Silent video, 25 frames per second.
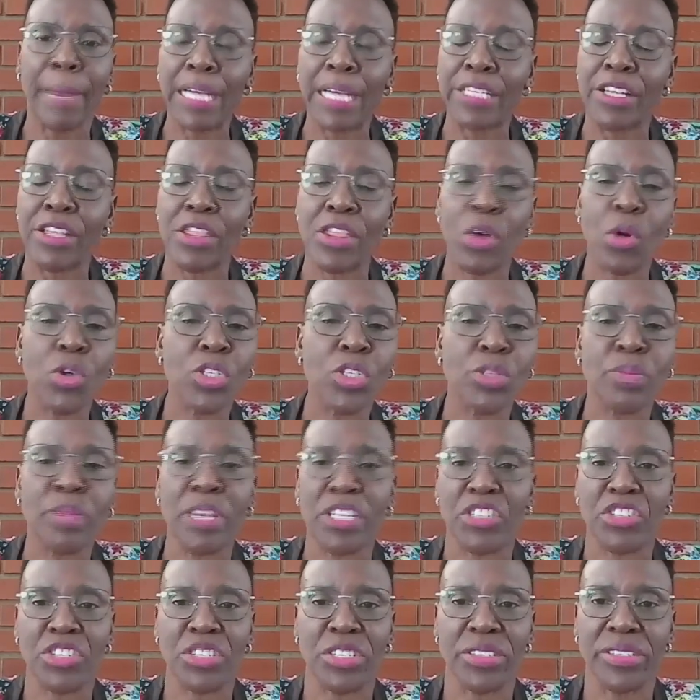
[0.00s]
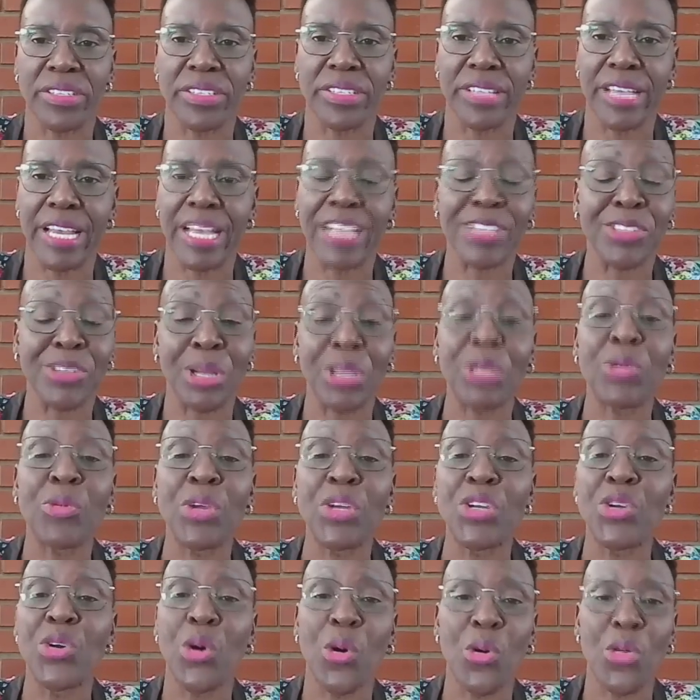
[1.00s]
But those machines, actually,
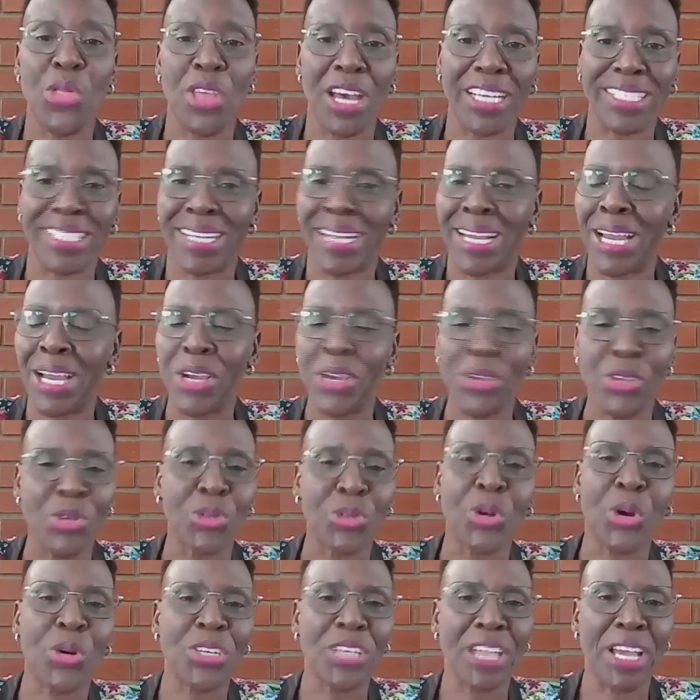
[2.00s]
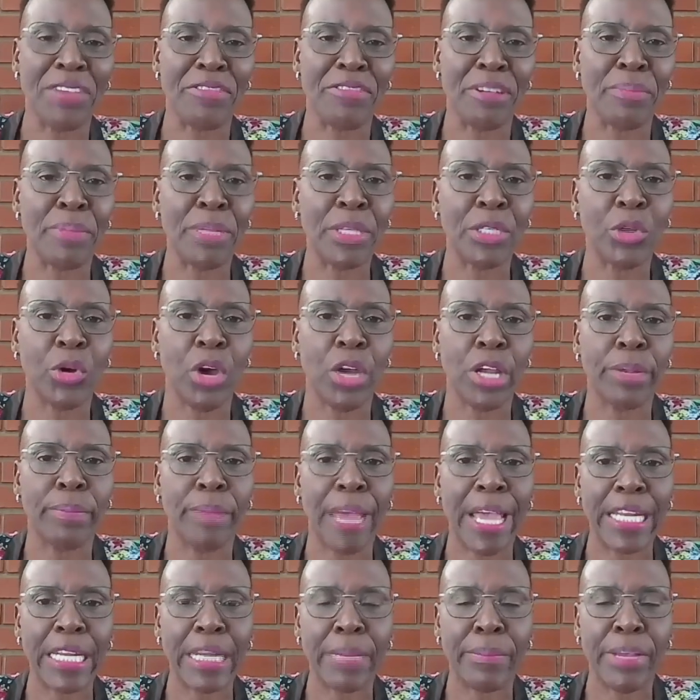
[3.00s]
we know that you don't have a
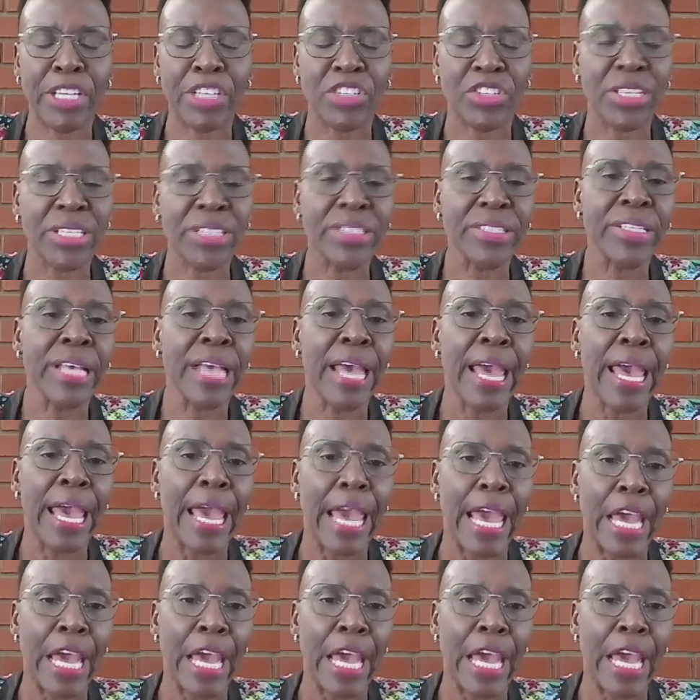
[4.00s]
Bitcoin mining machines.